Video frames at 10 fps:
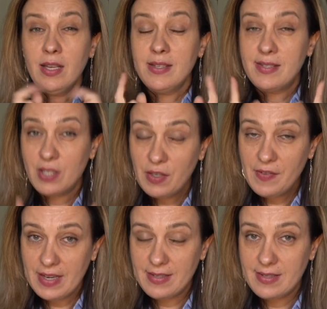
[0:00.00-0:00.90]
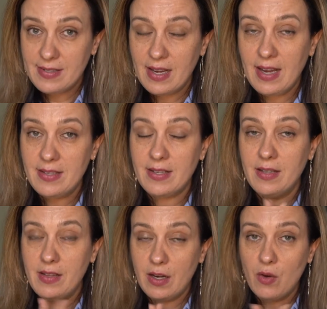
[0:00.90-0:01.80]
Service is
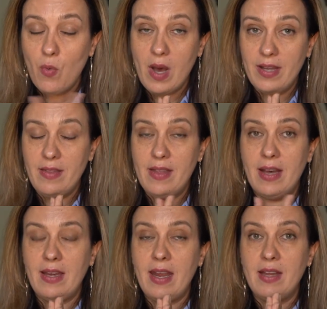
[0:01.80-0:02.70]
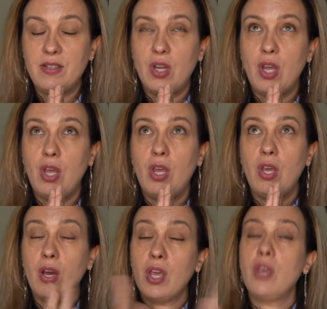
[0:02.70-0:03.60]
another one that is
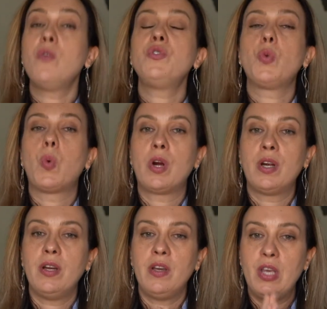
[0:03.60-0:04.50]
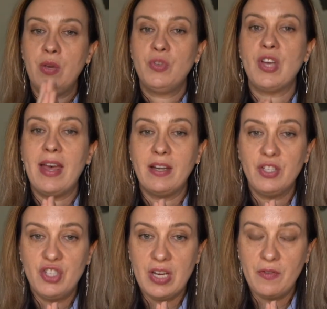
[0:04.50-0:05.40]
a huge word, a huge
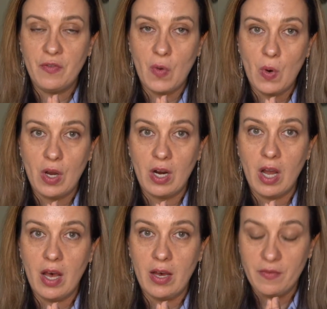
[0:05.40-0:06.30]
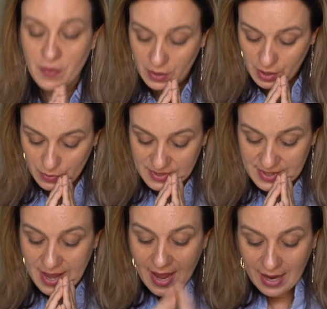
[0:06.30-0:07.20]
energy for Virgos.
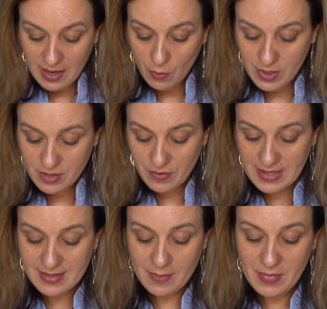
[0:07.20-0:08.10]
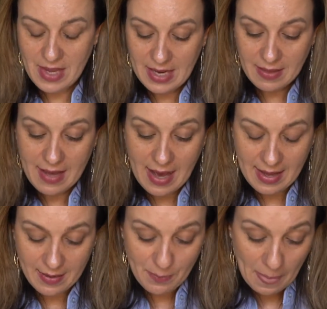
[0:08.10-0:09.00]
And I want to read something
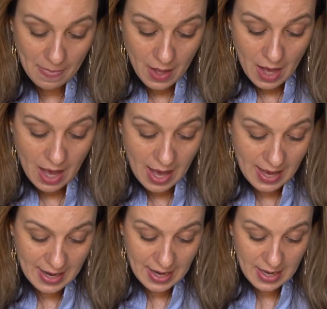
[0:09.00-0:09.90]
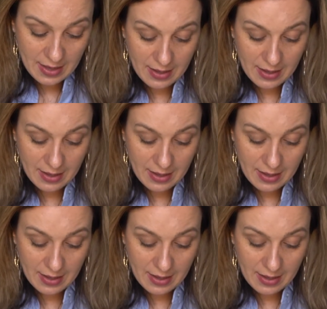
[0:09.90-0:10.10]
that I